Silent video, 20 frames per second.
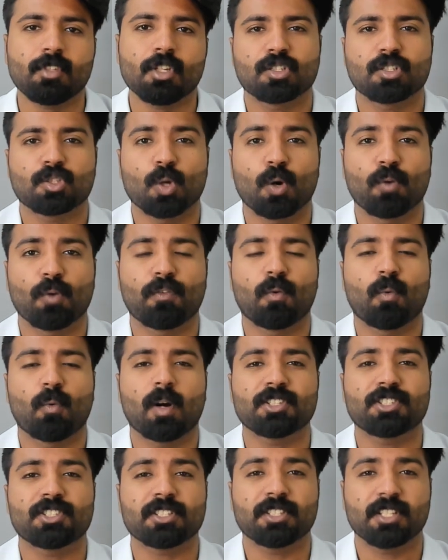So for
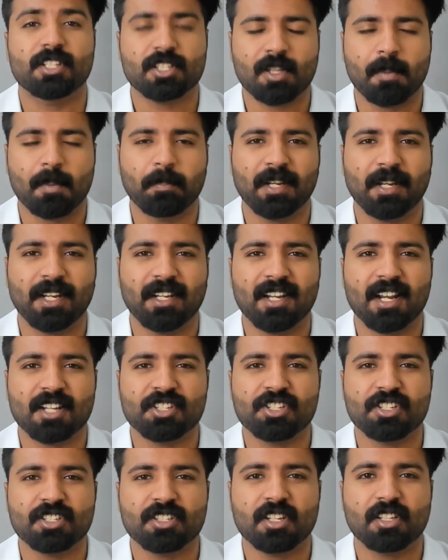watching this complete
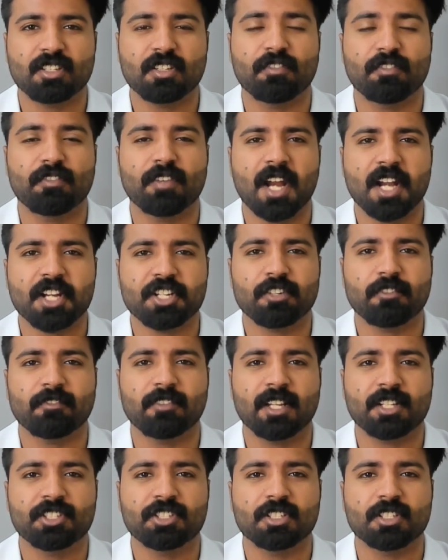lectures and the variety of
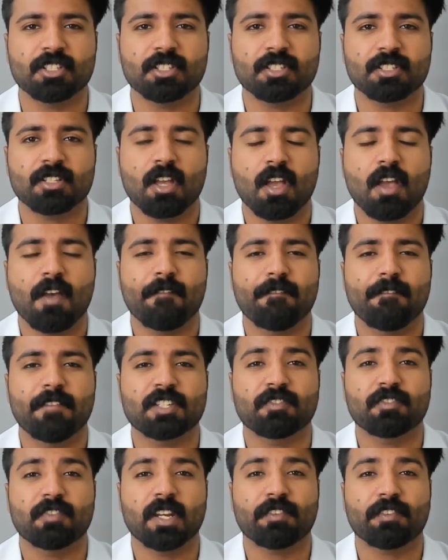lectures
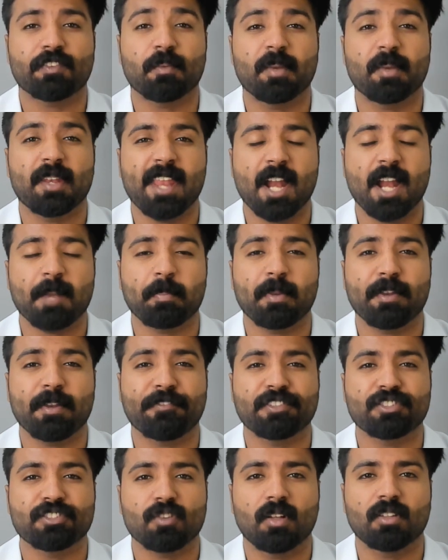which vary from anatomy,
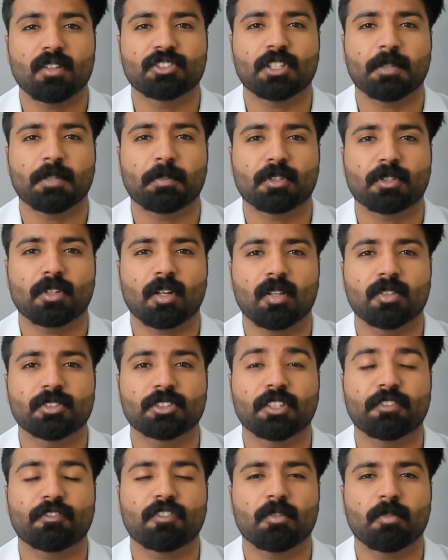physiology,
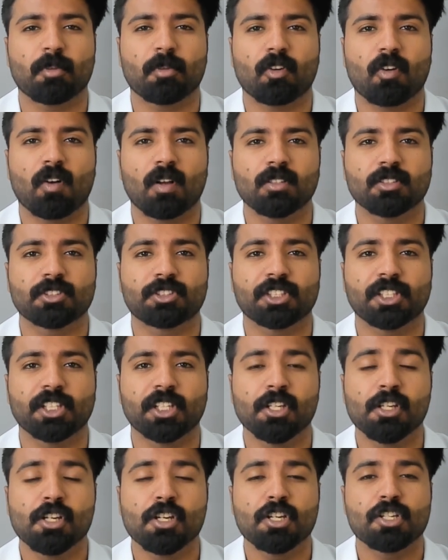pathology,
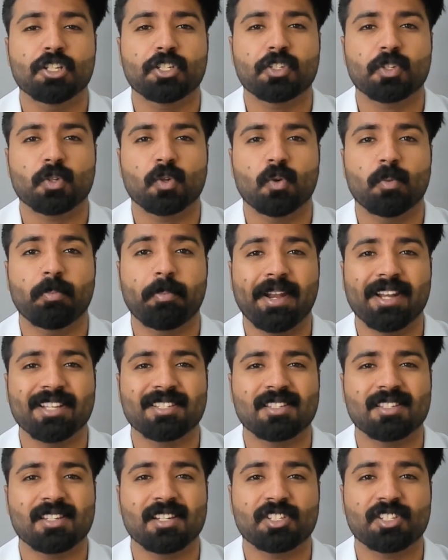pharmacology to
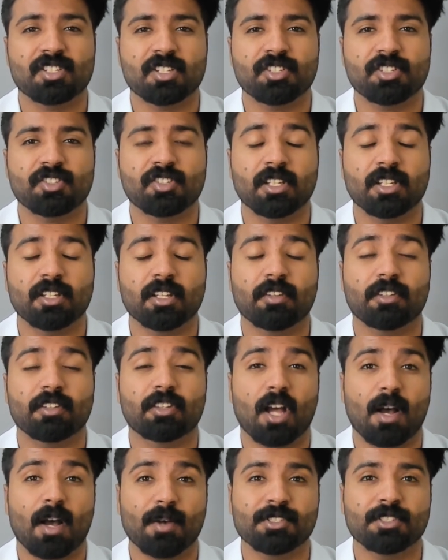medicine and surgery, there are
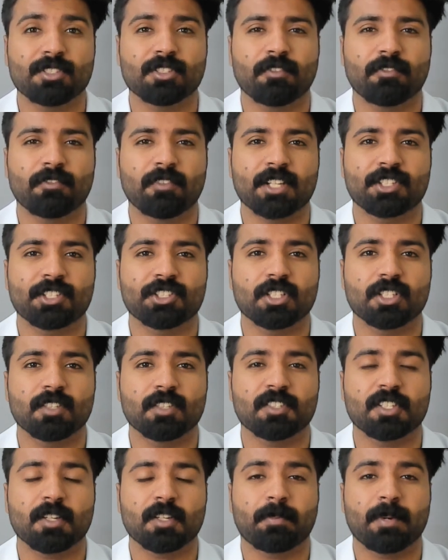thousands of lectures
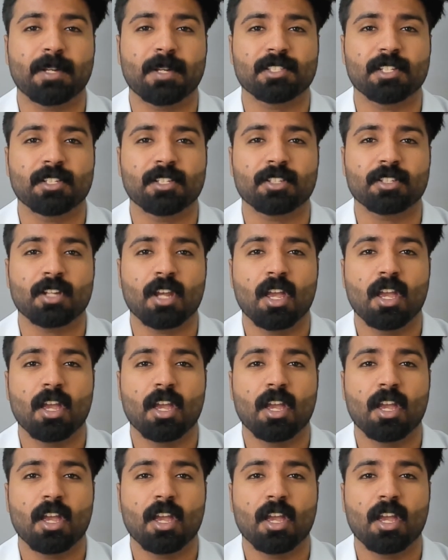which are present.